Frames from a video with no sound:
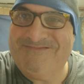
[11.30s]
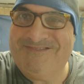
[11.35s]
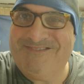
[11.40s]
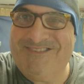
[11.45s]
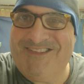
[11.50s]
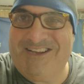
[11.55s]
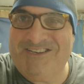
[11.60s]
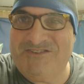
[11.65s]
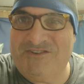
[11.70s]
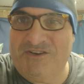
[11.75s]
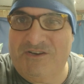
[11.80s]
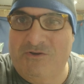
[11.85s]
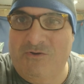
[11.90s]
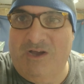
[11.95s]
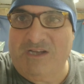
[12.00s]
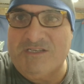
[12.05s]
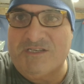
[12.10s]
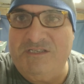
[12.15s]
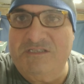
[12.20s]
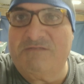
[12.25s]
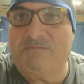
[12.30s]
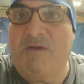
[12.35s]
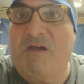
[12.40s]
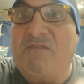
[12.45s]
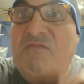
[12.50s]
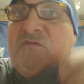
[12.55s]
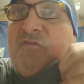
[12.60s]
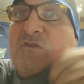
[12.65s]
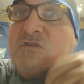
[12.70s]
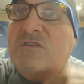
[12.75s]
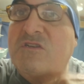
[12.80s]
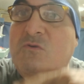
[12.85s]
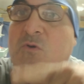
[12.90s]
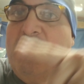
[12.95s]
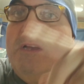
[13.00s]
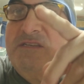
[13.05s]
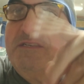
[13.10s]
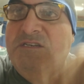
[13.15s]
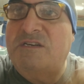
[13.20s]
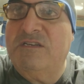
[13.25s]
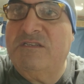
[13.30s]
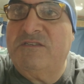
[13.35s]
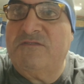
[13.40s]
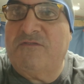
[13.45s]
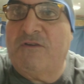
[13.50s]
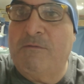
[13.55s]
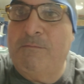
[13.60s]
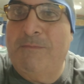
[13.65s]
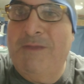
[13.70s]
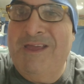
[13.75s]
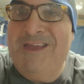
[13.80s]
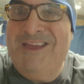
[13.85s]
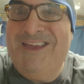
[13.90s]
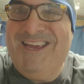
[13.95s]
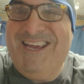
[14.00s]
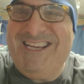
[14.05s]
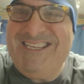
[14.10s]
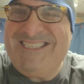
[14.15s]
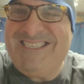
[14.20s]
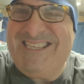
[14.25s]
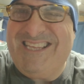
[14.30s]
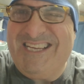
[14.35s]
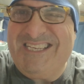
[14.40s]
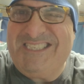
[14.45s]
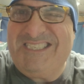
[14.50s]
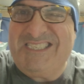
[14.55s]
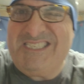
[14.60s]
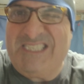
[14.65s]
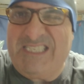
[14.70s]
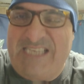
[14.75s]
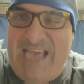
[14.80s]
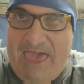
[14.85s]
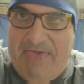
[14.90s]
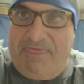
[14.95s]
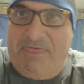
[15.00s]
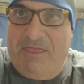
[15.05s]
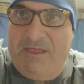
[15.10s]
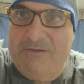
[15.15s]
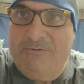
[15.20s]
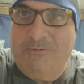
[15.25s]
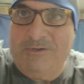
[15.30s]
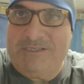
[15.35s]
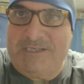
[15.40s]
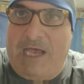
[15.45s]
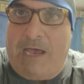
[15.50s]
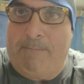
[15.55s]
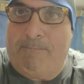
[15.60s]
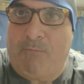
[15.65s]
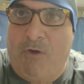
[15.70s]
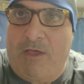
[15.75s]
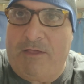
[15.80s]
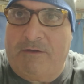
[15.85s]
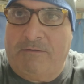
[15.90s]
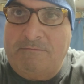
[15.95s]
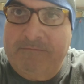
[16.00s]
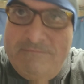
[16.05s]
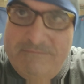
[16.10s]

Thanks for your questions. My first question is from IsThisSteph. What's up, brother?